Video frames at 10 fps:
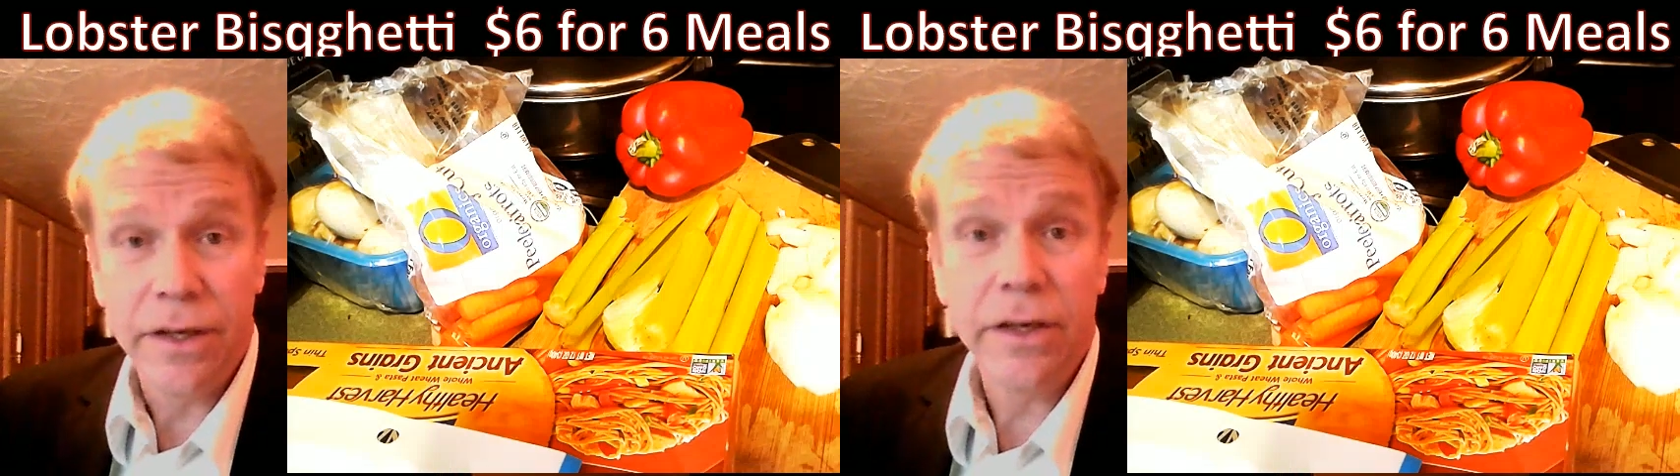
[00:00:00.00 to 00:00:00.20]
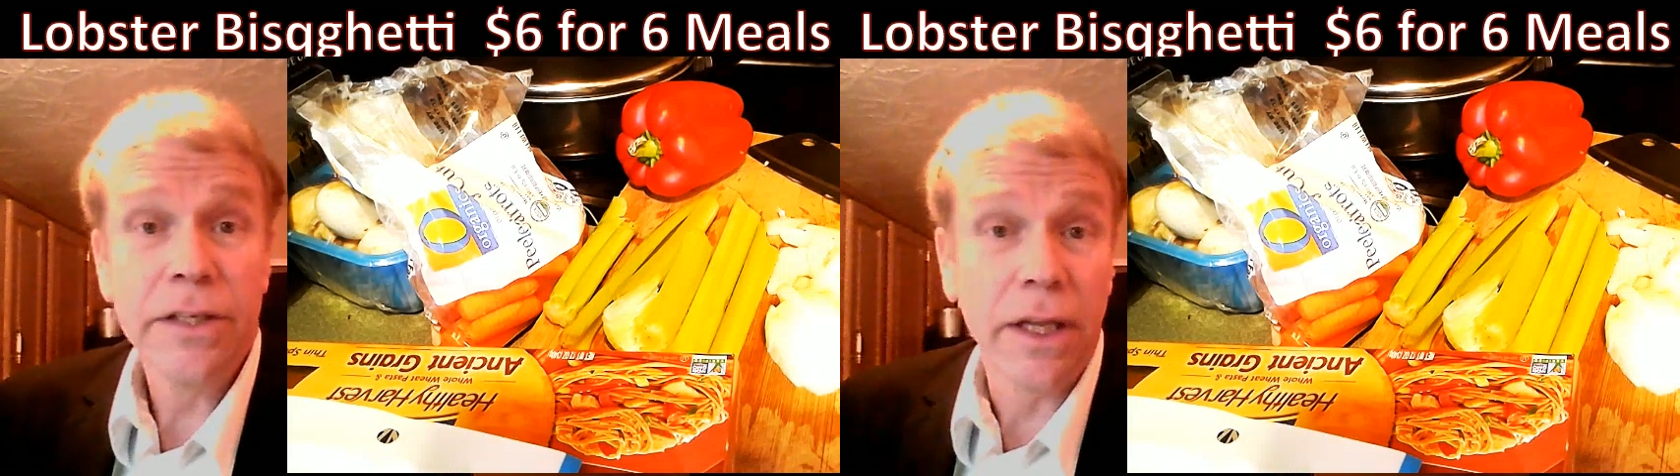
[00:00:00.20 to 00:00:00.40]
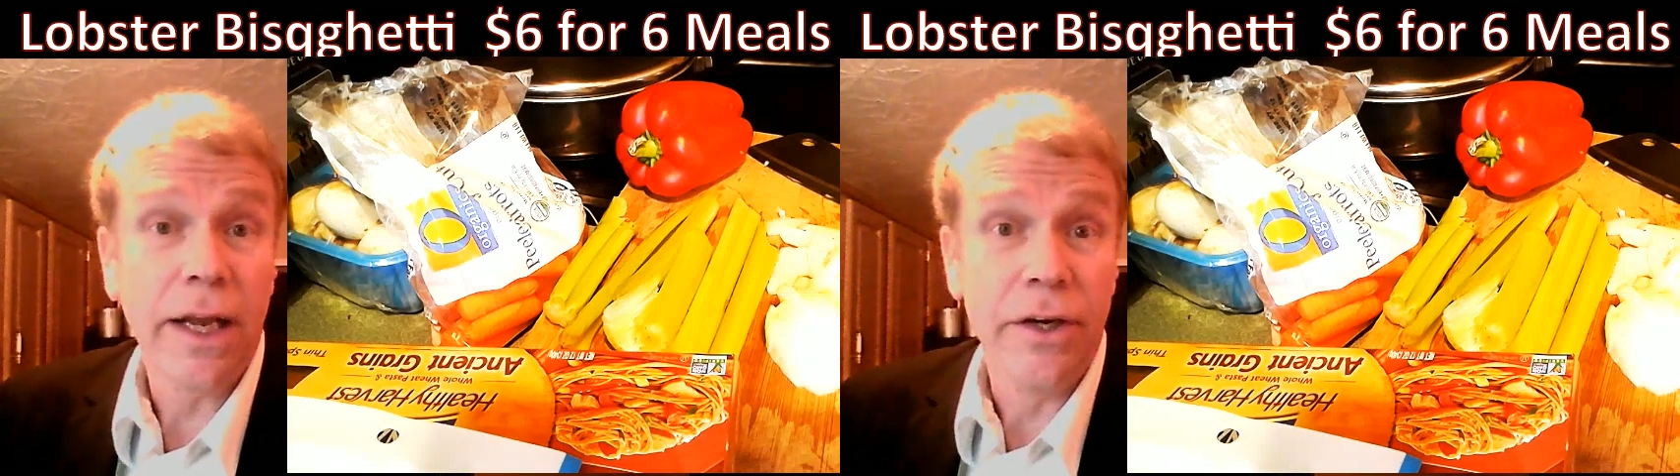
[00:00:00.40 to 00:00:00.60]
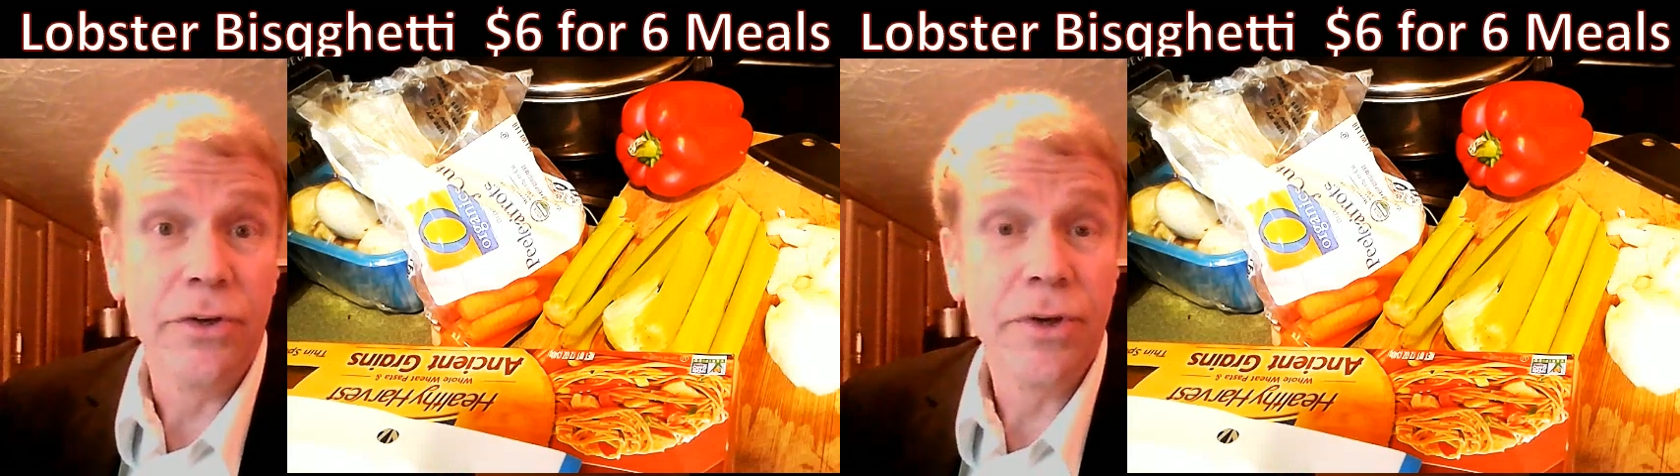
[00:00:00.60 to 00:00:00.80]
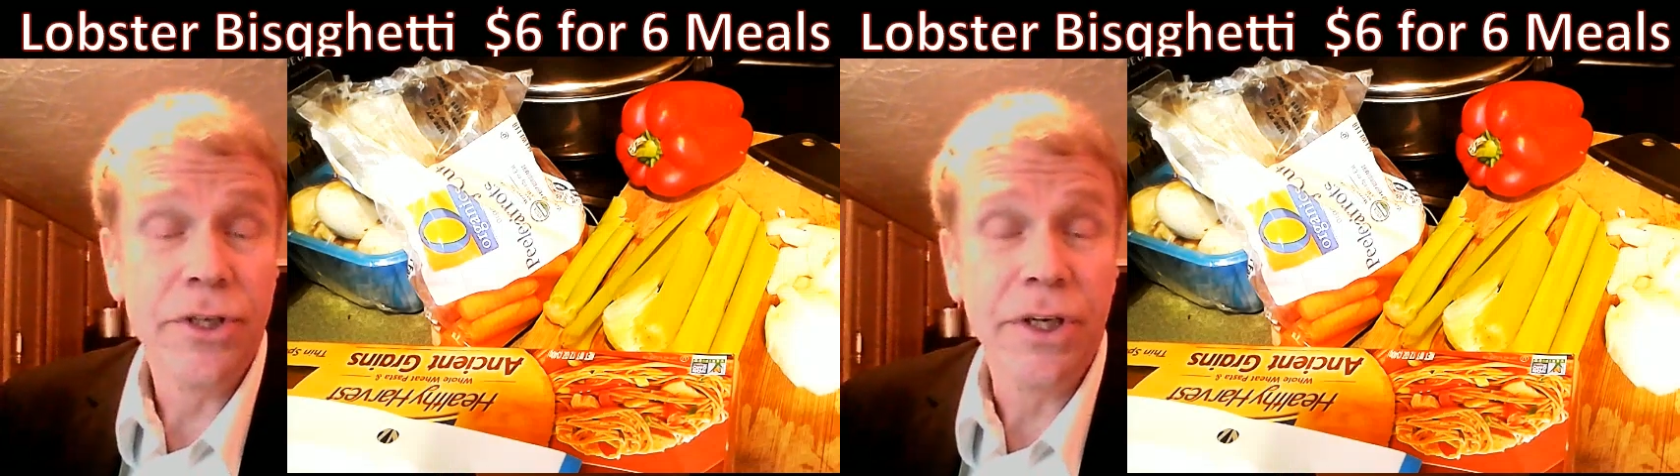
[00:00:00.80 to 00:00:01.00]
There is a lot of
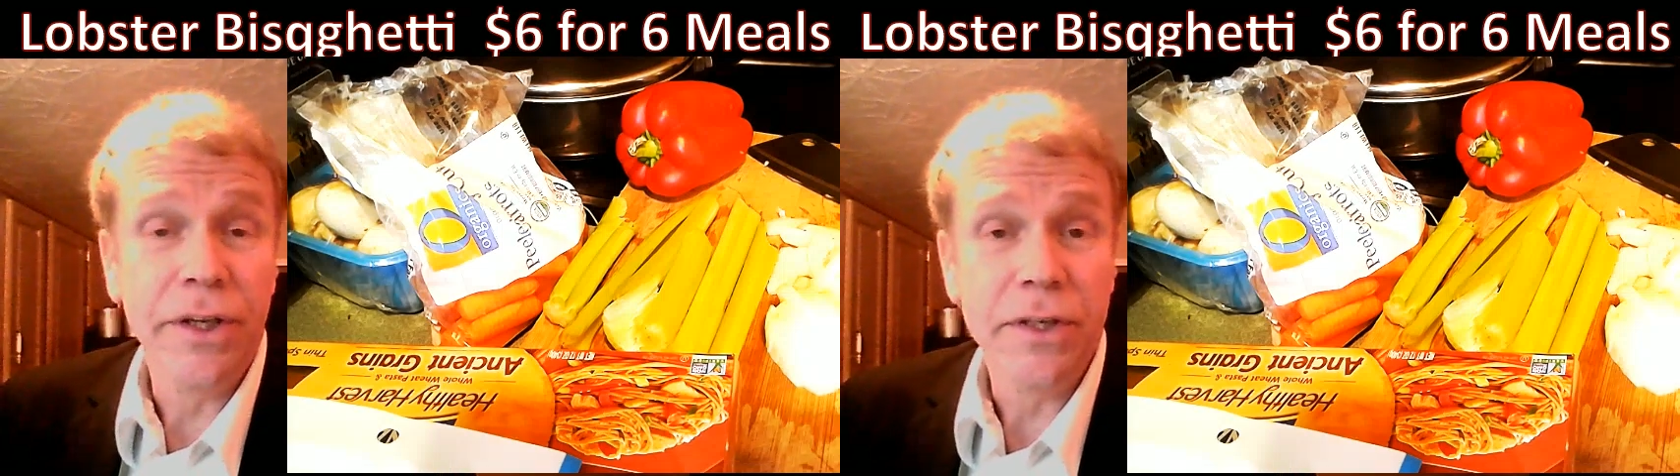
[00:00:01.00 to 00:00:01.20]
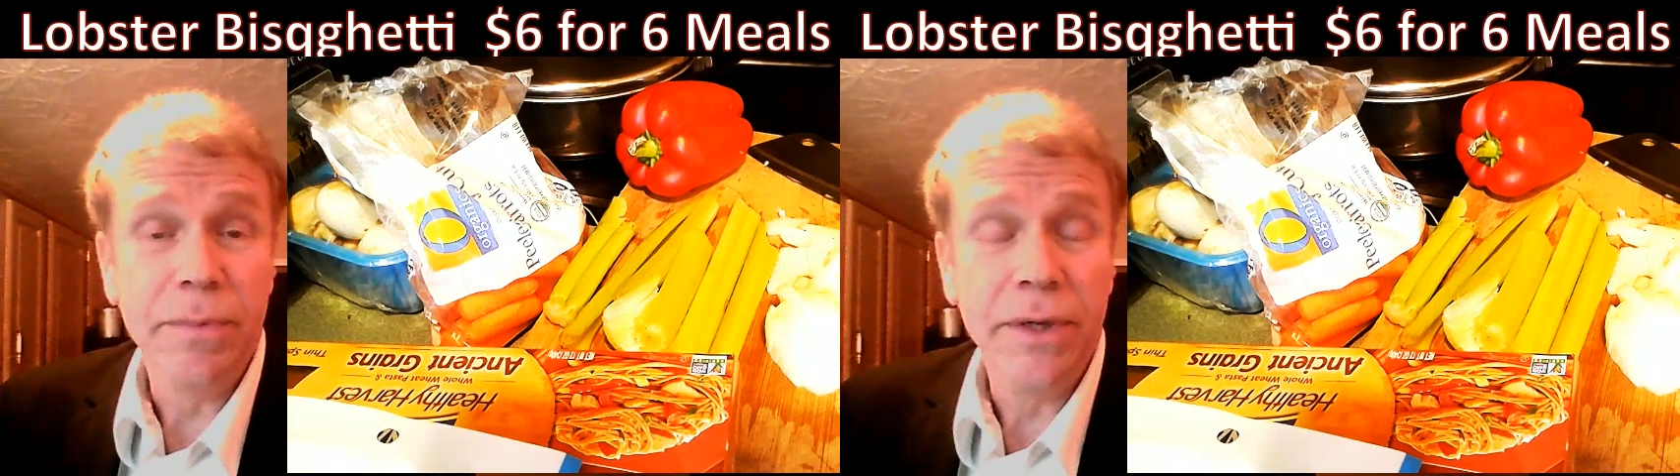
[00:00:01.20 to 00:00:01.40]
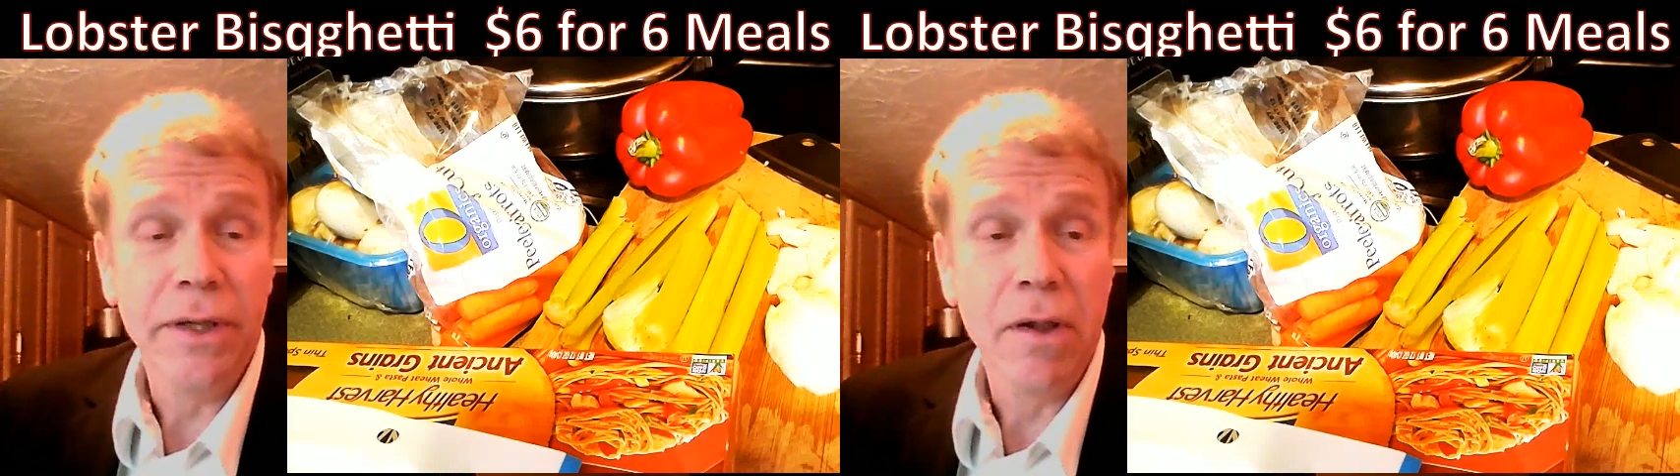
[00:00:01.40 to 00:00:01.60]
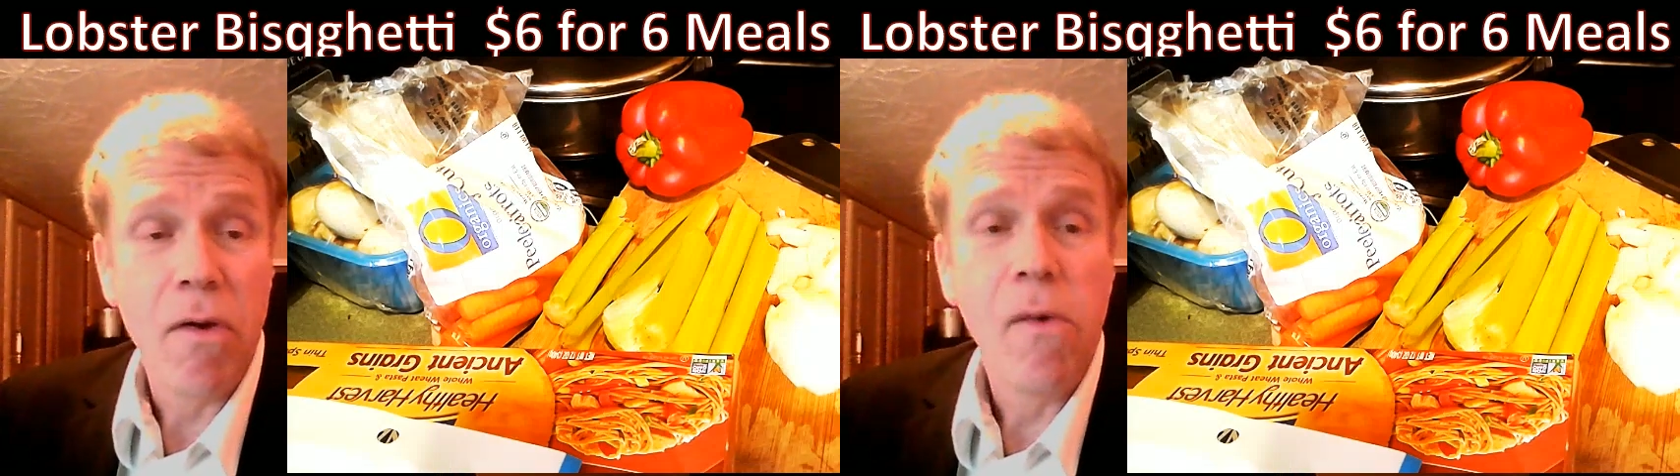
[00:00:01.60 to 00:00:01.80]
nutrition in this meal.